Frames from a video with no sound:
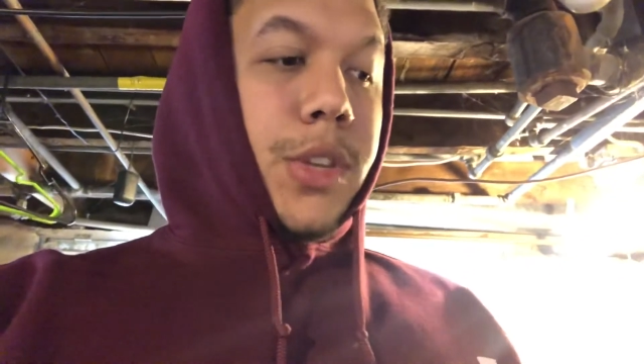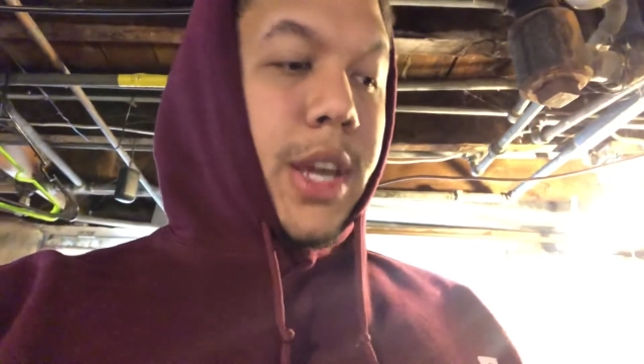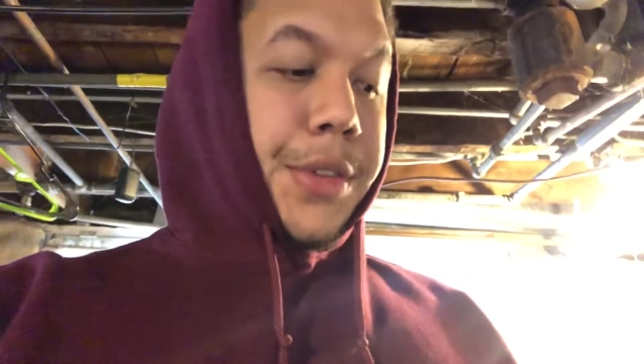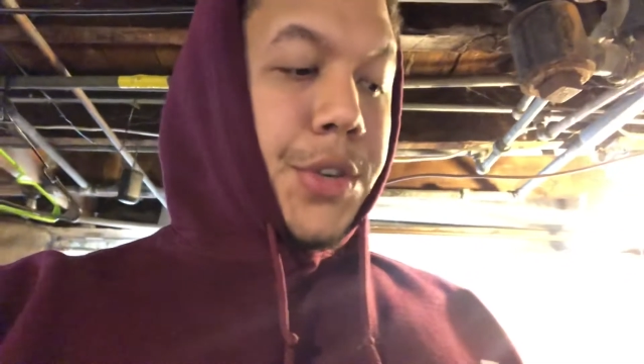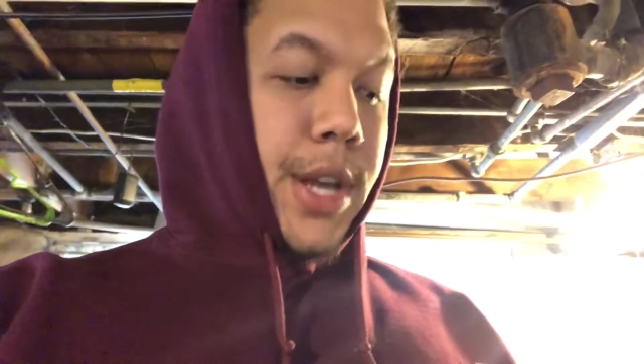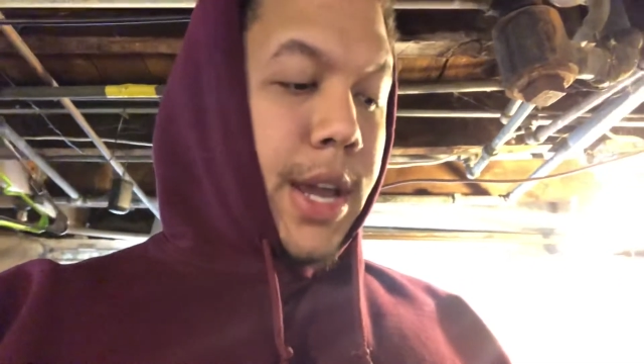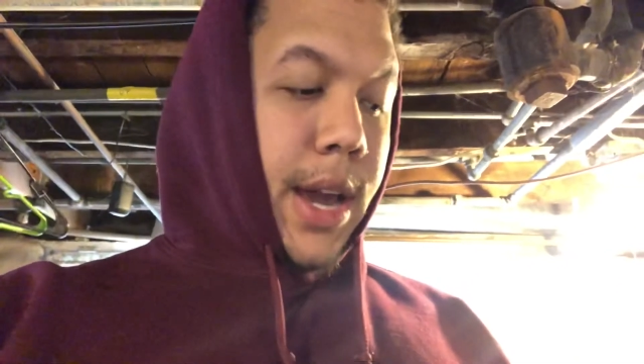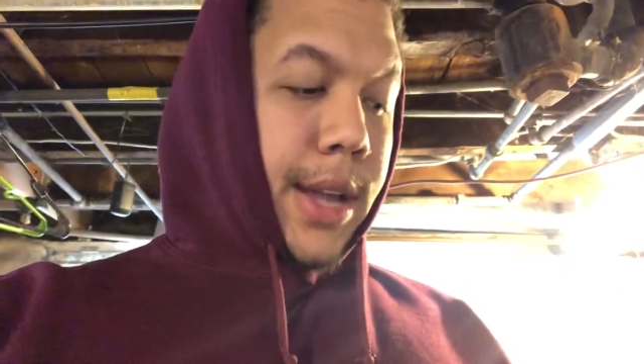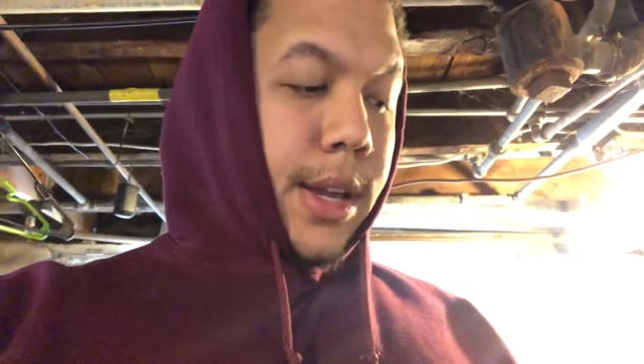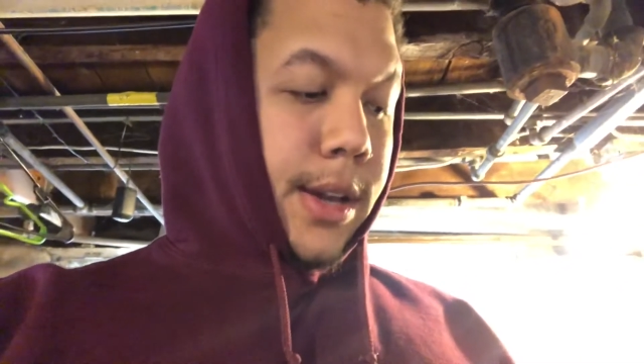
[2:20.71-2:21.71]
Yesterday,
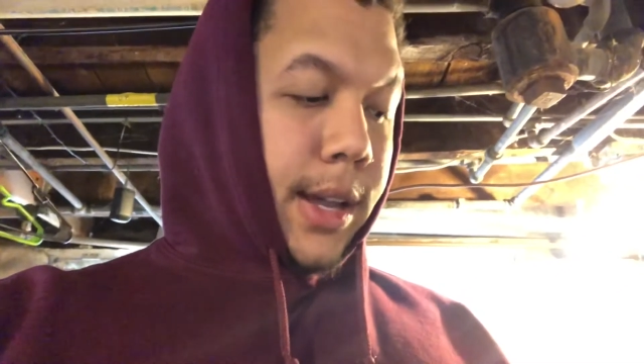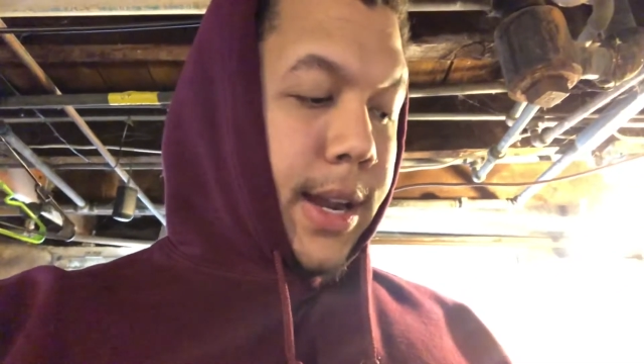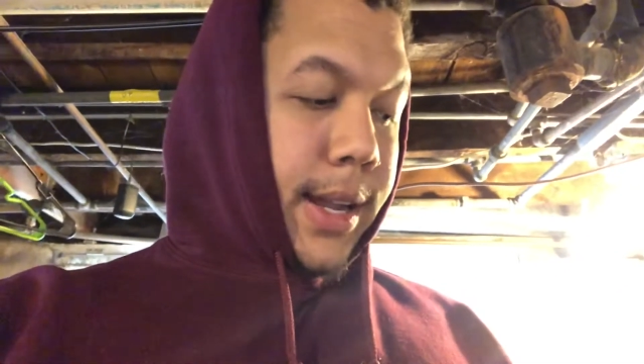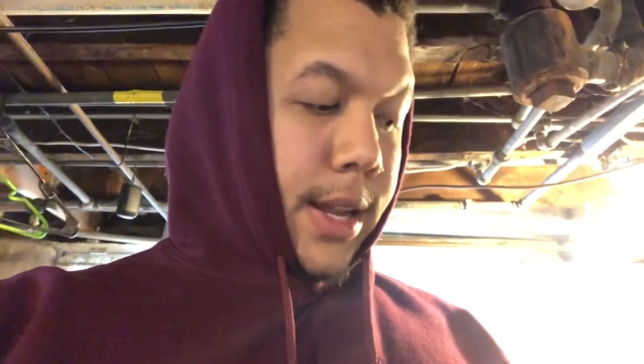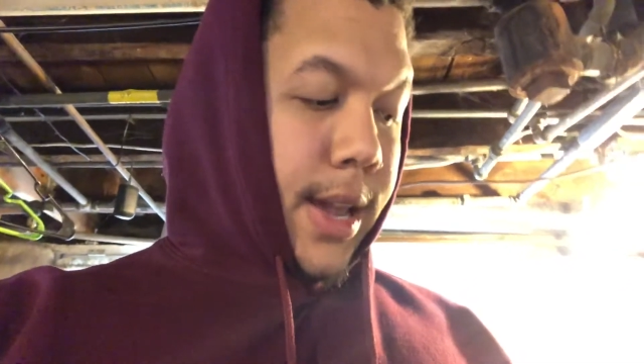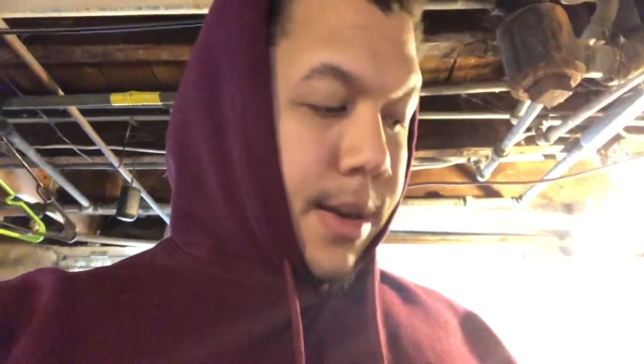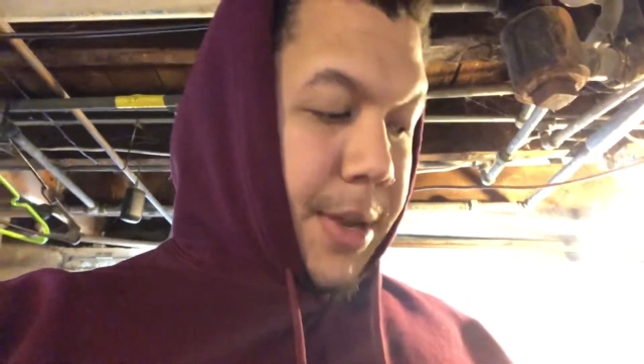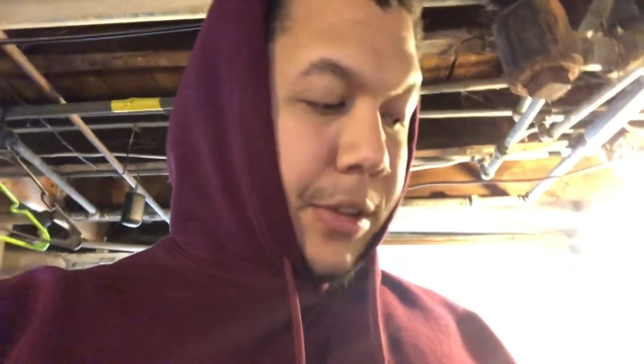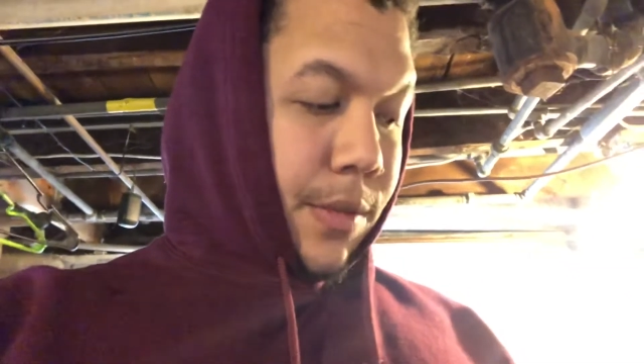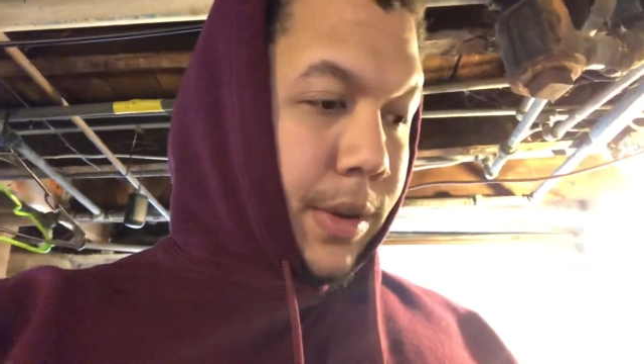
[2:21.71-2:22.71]
I kind of got ahead of
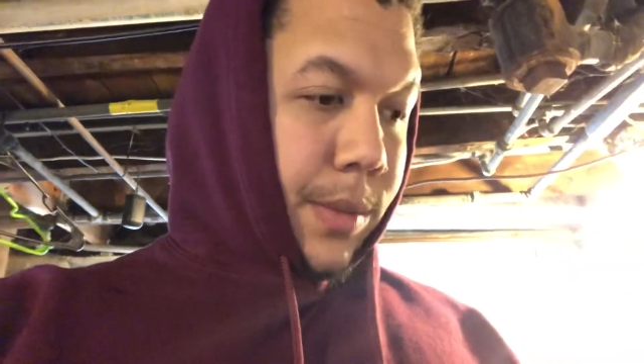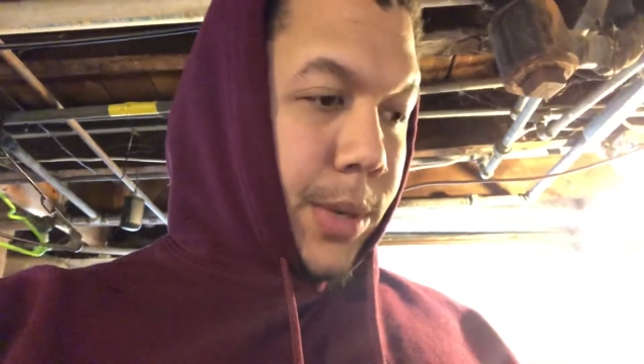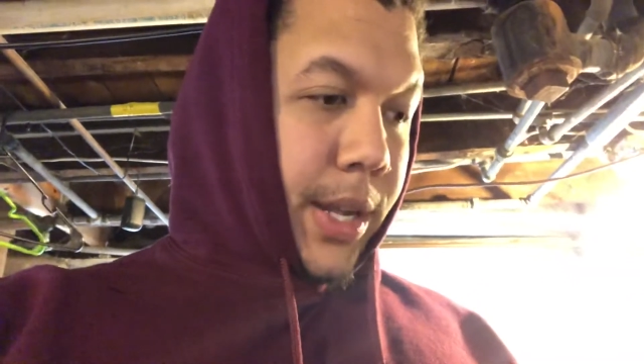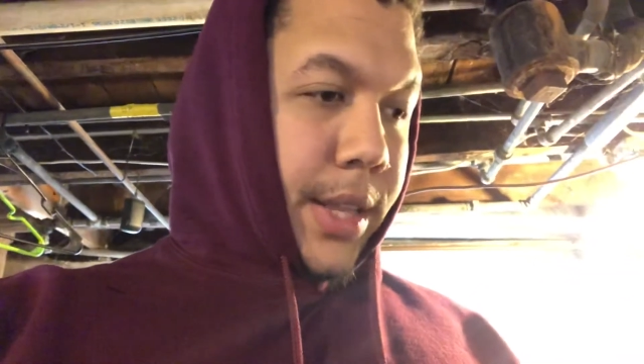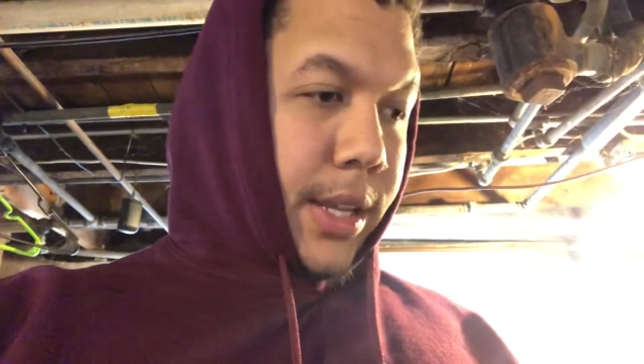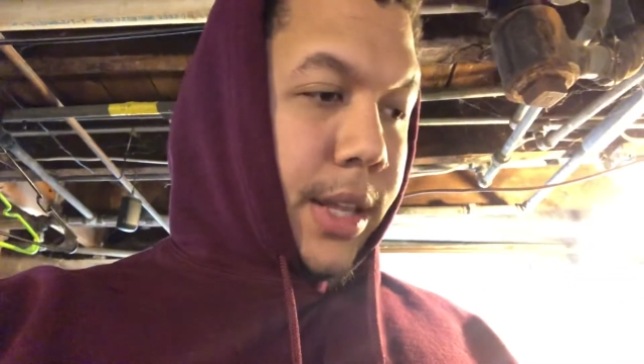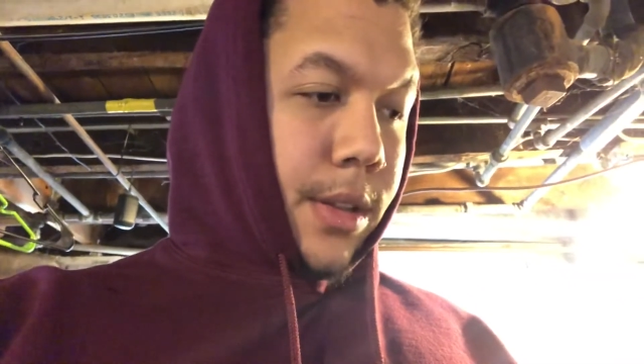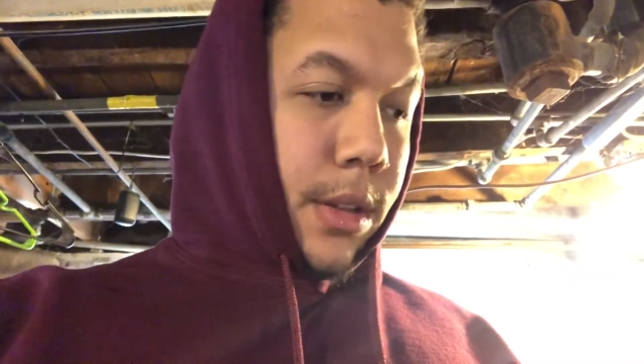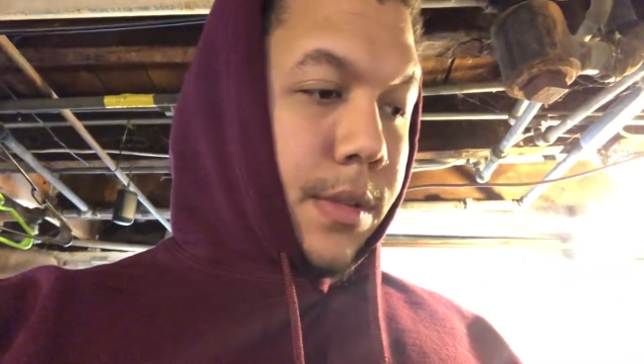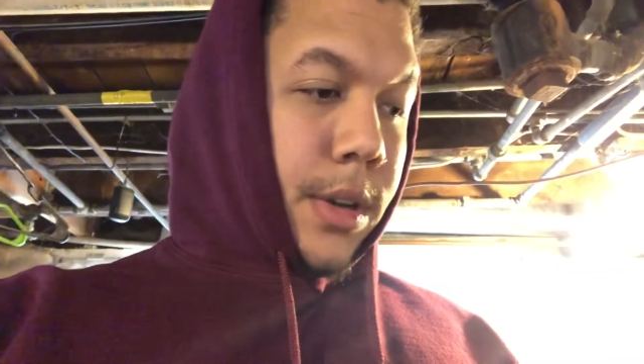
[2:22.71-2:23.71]
myself when I got the kit
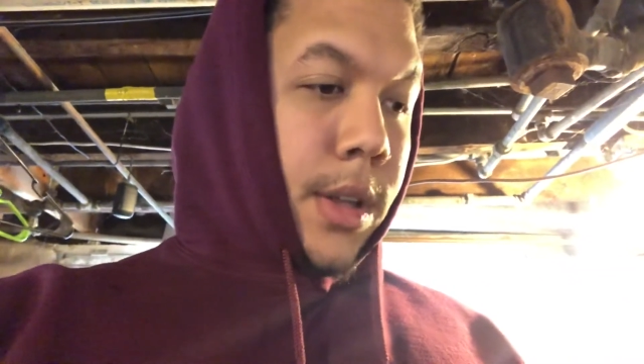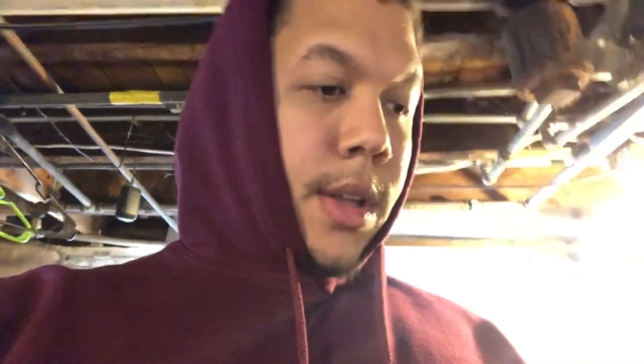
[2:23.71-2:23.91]
delivered.